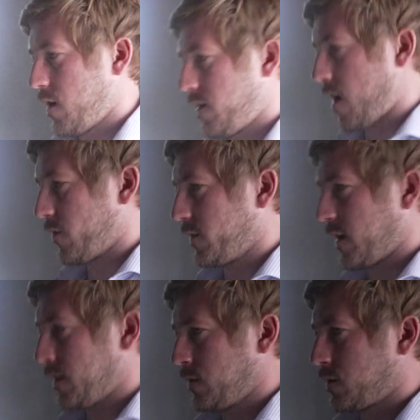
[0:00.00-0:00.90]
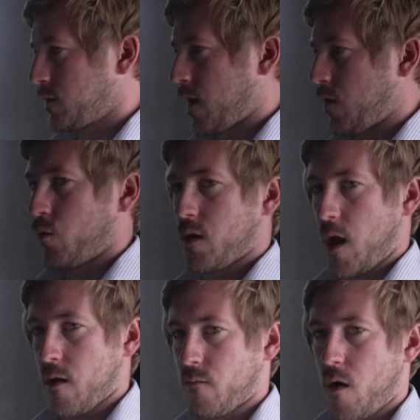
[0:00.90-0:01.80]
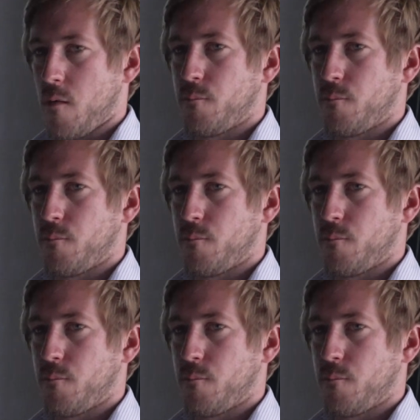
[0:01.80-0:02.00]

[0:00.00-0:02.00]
nowadays, and we have our